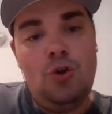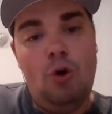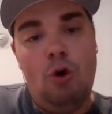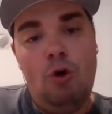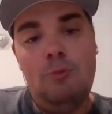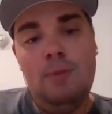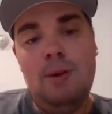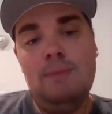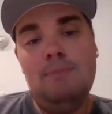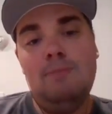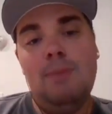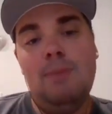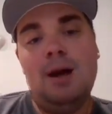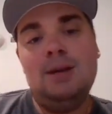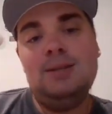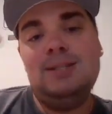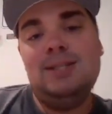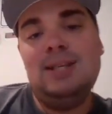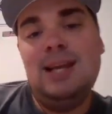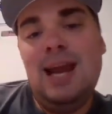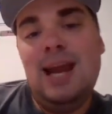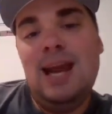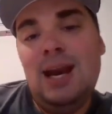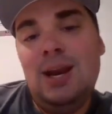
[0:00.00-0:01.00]
Thurman
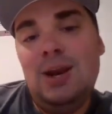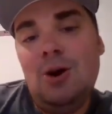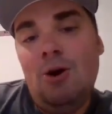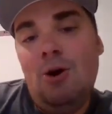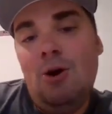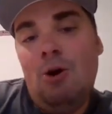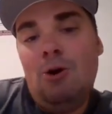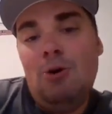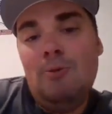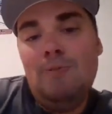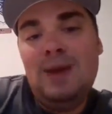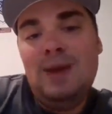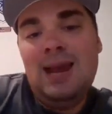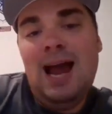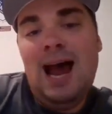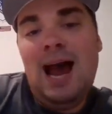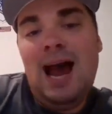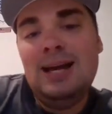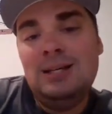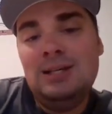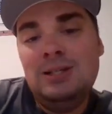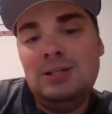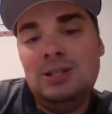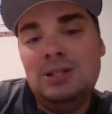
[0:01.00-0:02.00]
Munson hit an
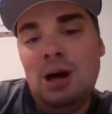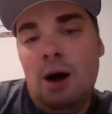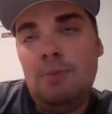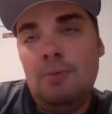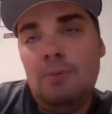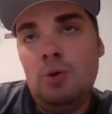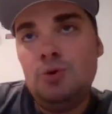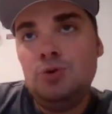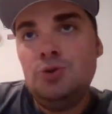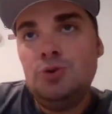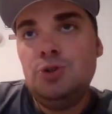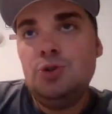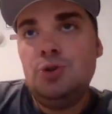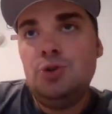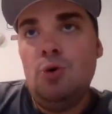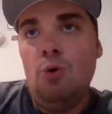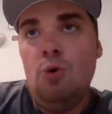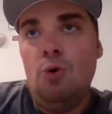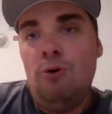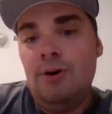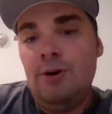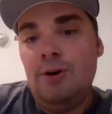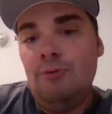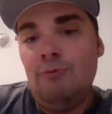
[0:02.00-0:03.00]
RBI double,
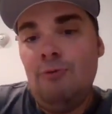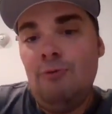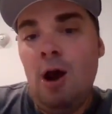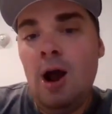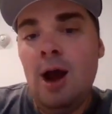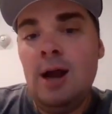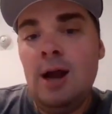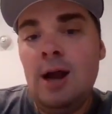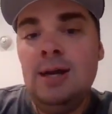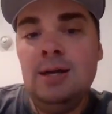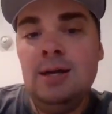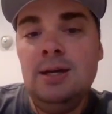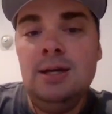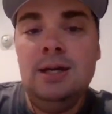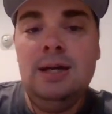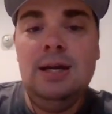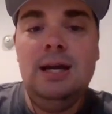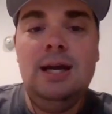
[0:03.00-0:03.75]
scoring a run.